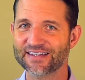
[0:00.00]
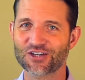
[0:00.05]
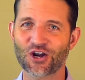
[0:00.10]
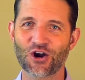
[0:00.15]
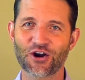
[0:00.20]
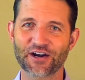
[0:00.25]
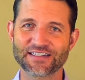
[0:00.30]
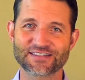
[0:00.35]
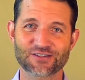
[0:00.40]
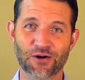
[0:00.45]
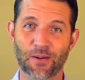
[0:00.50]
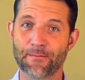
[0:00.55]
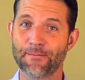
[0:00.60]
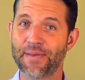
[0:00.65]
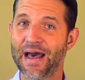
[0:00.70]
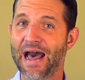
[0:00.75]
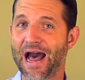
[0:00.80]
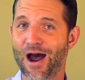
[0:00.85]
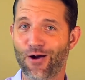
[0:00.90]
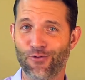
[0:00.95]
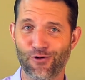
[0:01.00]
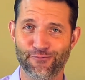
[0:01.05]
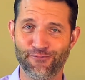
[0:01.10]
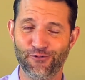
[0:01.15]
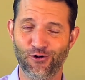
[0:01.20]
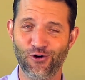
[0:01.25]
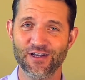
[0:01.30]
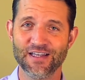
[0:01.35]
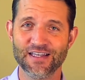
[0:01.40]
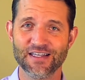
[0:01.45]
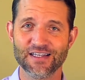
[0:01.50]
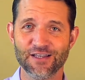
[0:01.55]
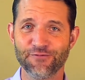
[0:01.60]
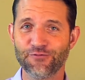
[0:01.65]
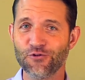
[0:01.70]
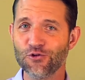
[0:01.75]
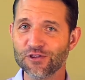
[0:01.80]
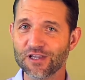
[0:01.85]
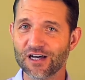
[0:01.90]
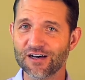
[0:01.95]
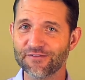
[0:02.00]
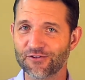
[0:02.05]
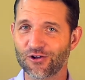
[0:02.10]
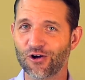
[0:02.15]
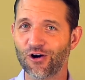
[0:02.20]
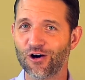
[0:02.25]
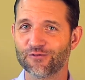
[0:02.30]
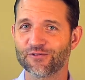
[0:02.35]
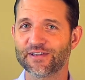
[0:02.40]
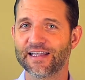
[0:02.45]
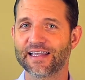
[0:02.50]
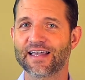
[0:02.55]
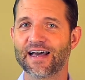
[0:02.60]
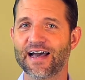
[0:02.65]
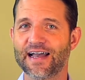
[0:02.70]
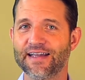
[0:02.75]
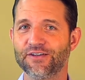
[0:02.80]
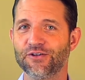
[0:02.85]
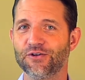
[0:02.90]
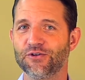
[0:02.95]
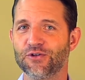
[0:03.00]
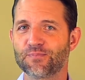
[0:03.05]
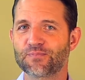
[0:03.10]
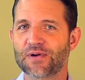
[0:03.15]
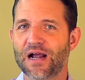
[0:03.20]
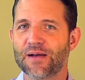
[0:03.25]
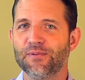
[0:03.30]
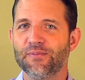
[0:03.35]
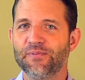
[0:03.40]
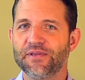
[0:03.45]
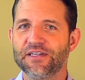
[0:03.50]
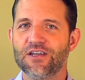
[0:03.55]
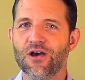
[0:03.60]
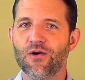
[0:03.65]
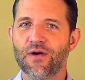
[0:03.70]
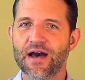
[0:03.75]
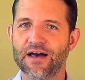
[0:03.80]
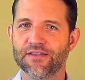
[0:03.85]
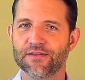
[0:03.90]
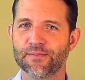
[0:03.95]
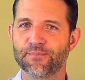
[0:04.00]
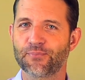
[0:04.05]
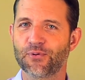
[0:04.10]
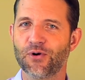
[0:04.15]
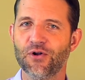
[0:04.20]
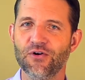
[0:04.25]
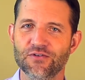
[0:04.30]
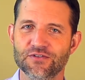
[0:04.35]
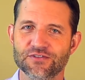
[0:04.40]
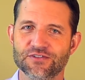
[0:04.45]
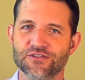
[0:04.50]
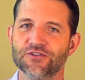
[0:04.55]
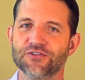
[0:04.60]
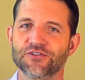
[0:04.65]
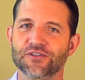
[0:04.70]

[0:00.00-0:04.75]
targets are powerful. If you love golf like I do, you probably know how the pros use